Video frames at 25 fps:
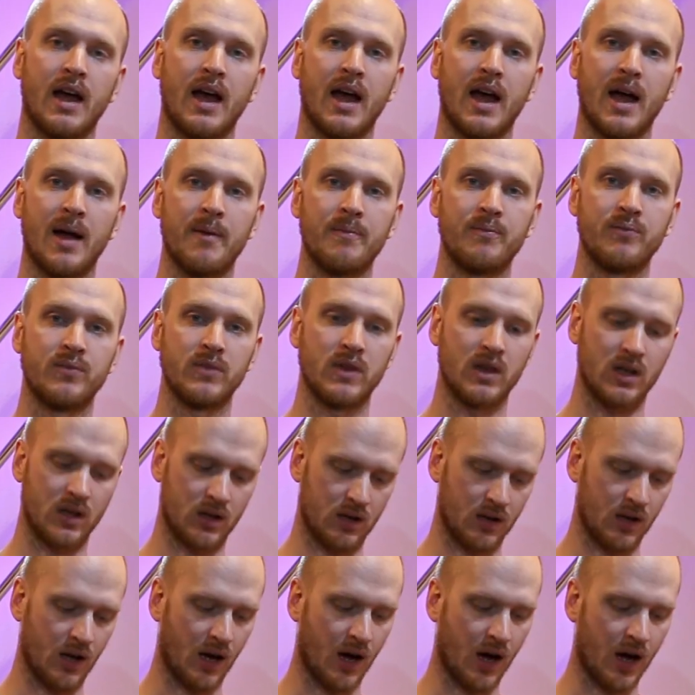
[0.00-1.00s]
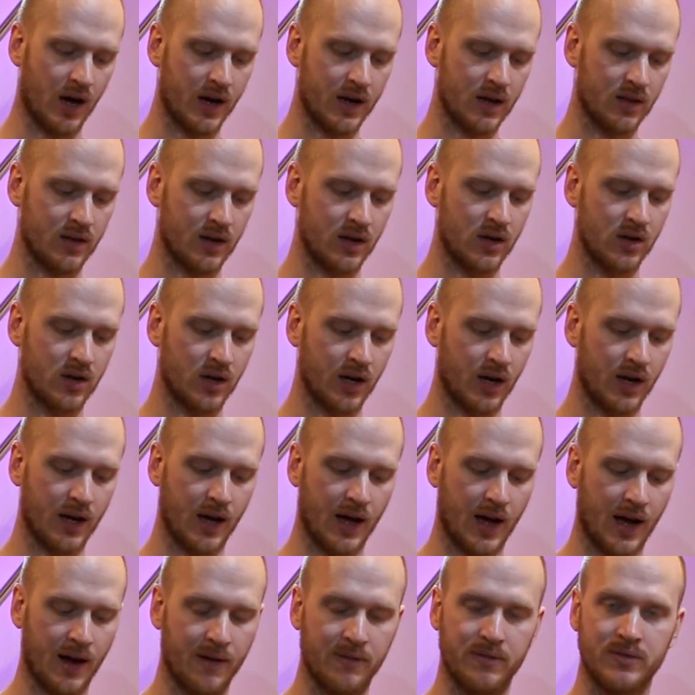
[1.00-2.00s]
Either you're going
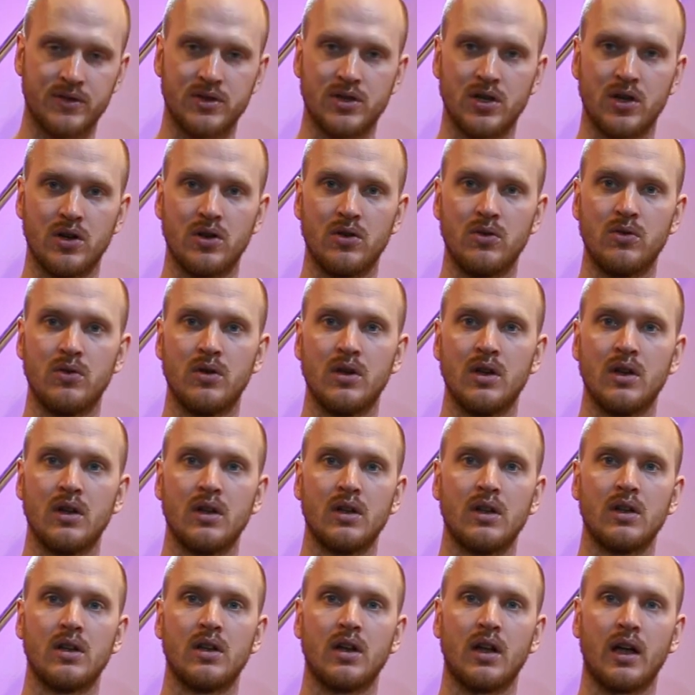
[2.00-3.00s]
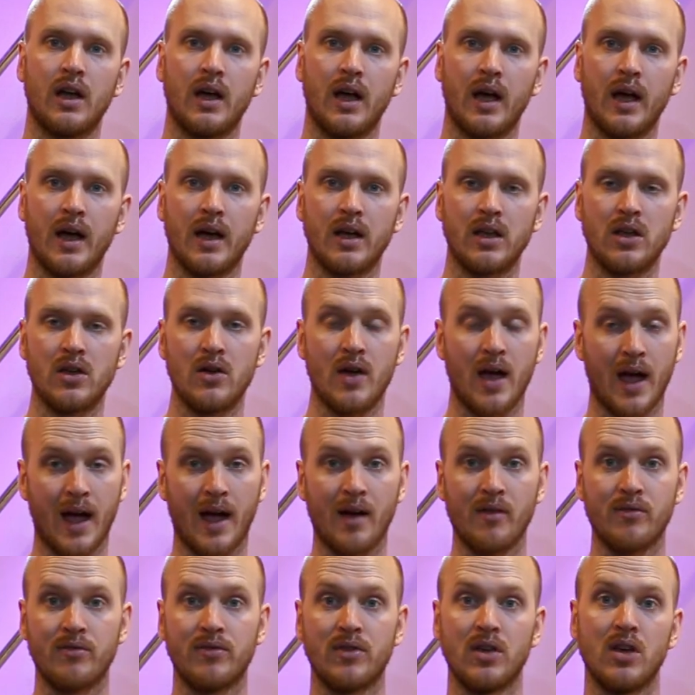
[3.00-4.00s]
to have to
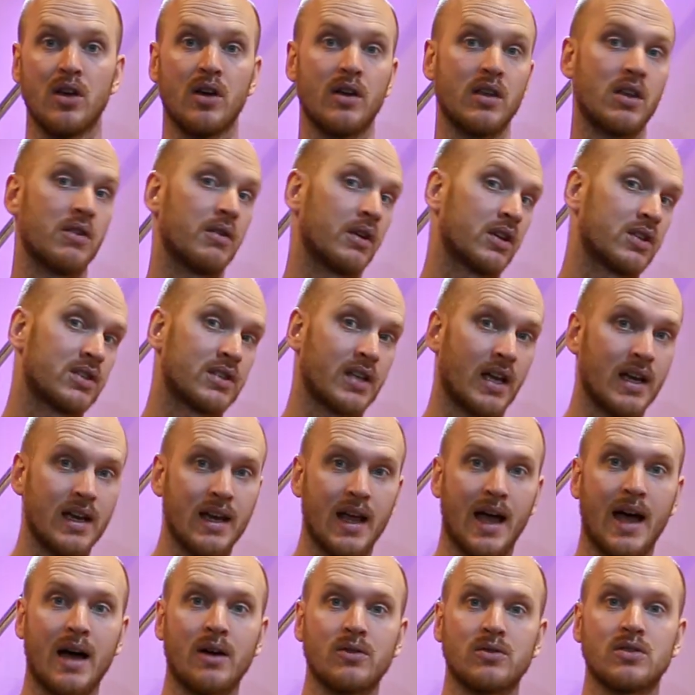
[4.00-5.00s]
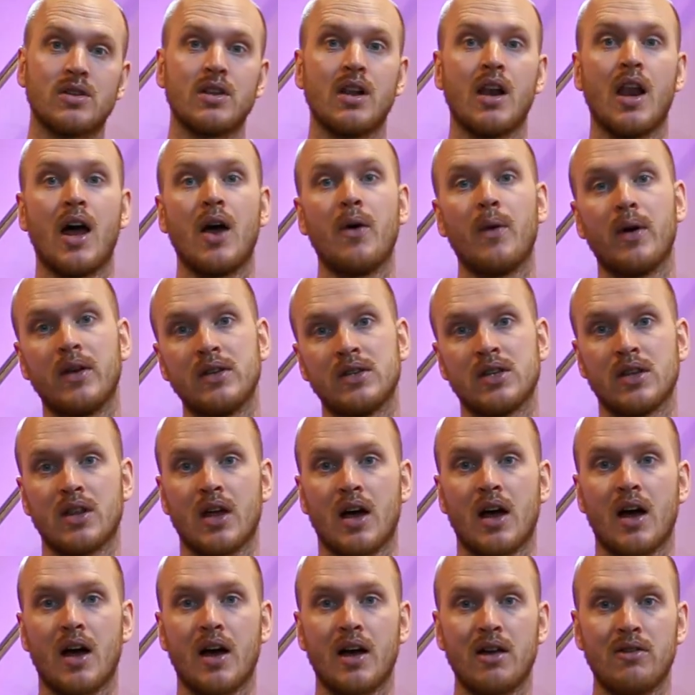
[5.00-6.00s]
you extend it out to the low and to the
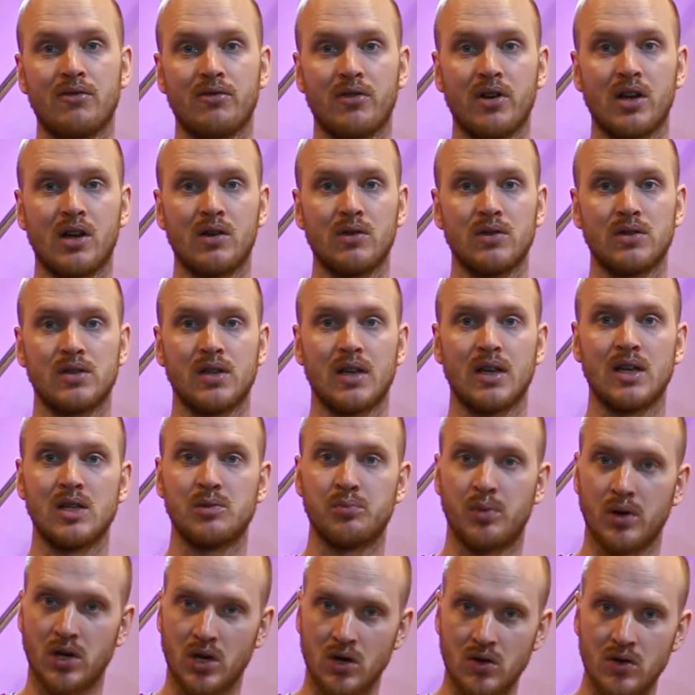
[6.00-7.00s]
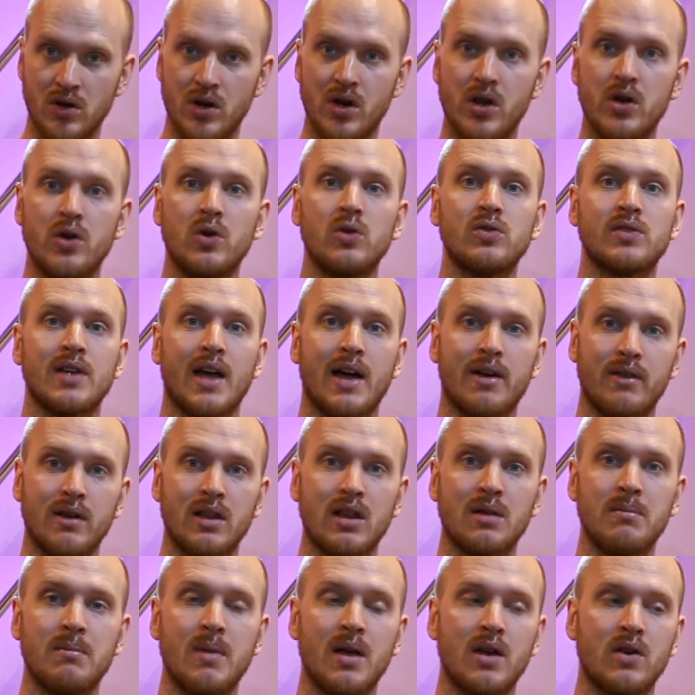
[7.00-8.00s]
high frequencies, but you lose out
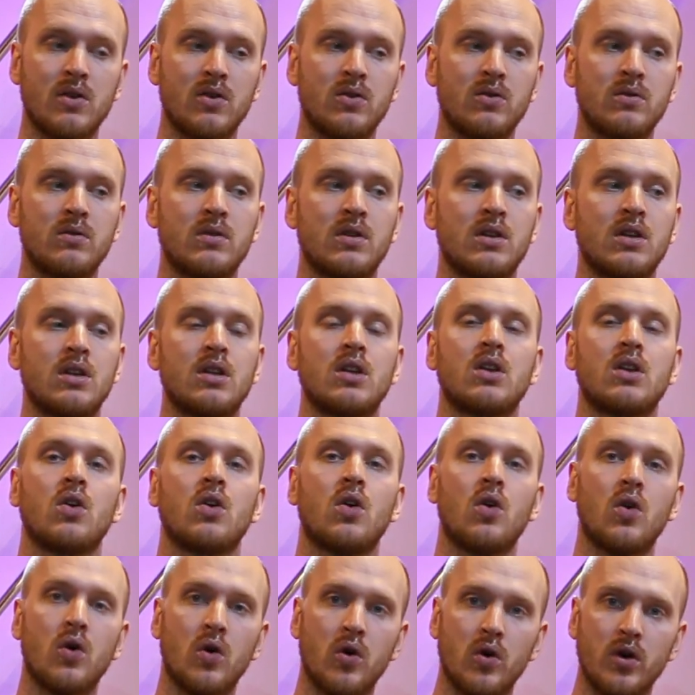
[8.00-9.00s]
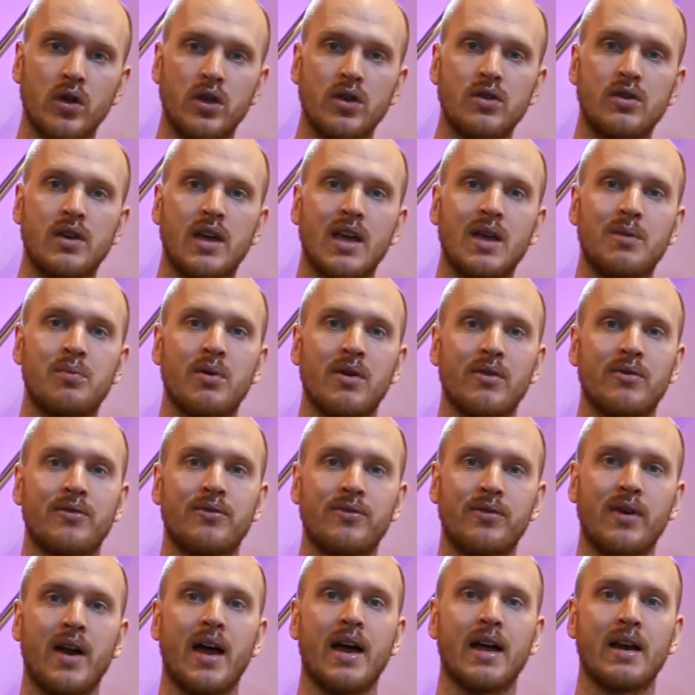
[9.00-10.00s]
in the middle, or you keep it
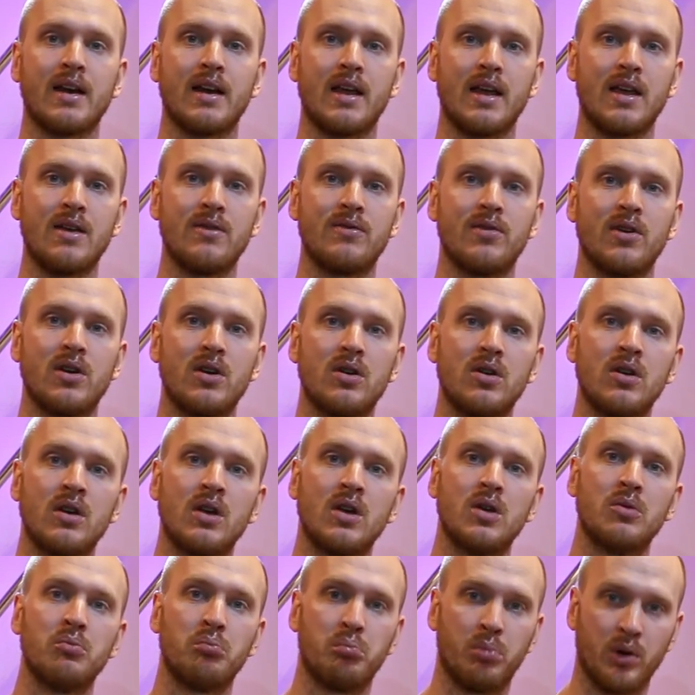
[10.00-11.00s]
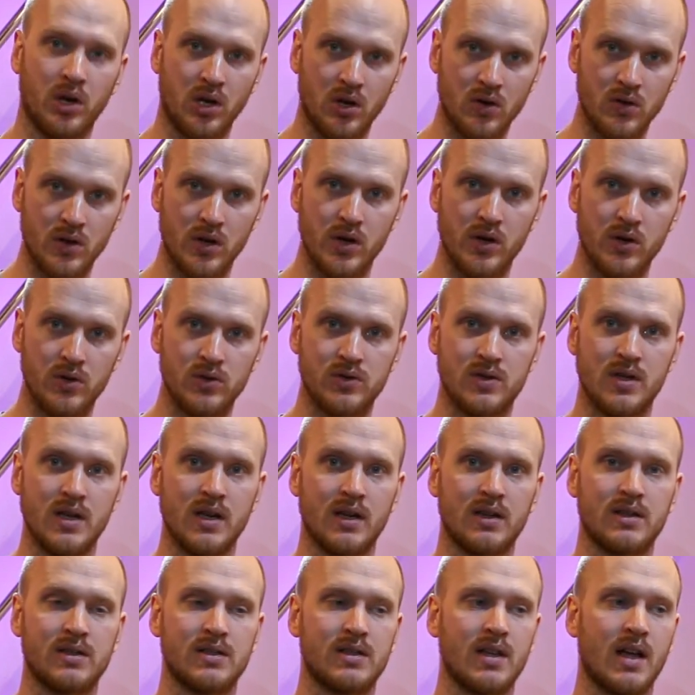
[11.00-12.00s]
flat and even, but you lose the
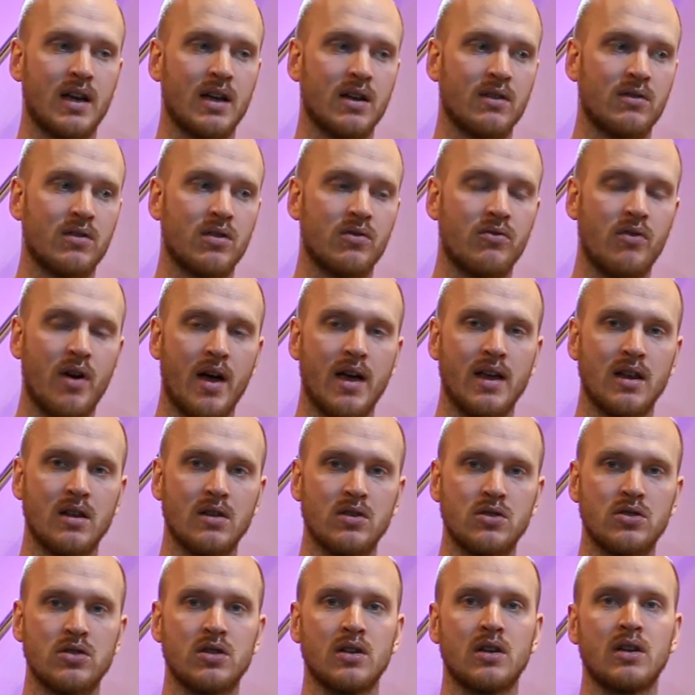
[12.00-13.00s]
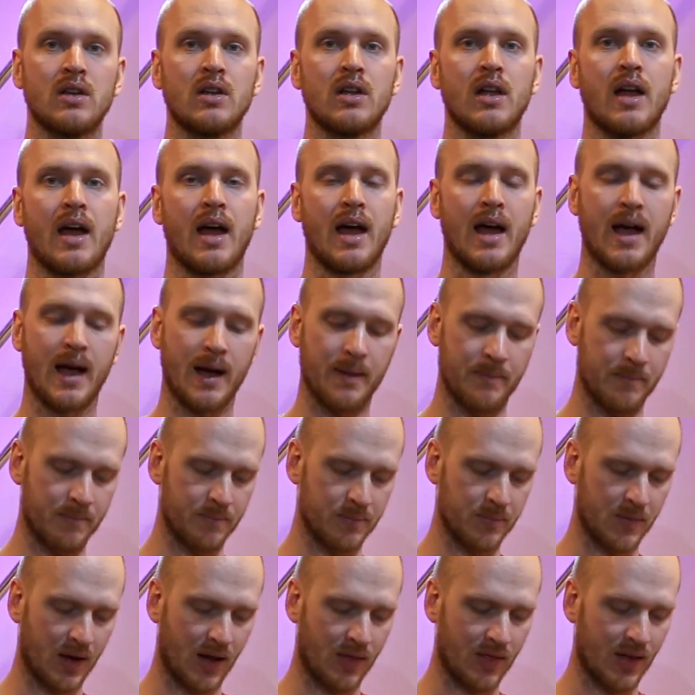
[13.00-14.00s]
extent of the range.
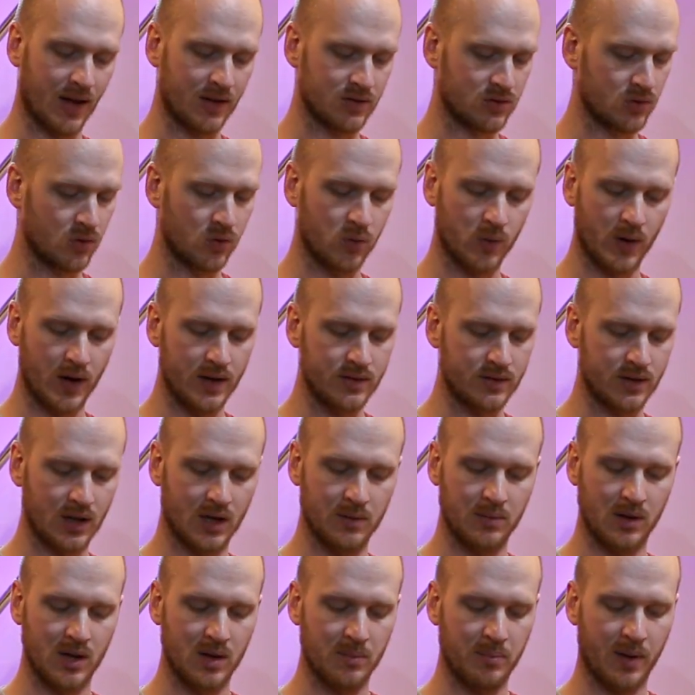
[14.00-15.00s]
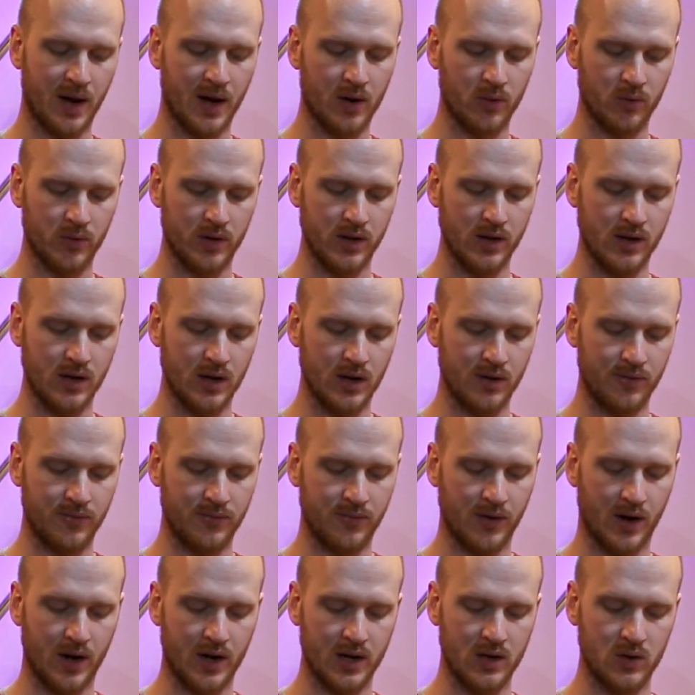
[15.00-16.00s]
And that's always going to be the battle that you're going to
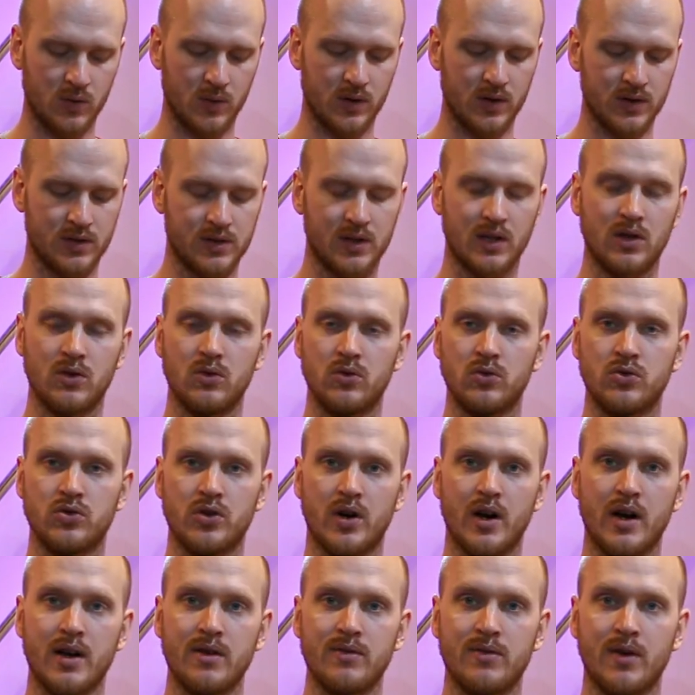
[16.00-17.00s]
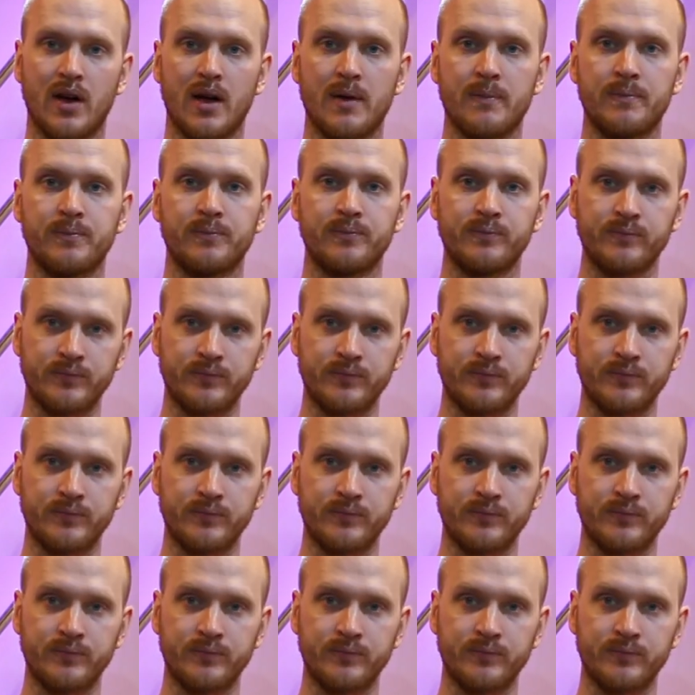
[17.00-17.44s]
find with a single driver.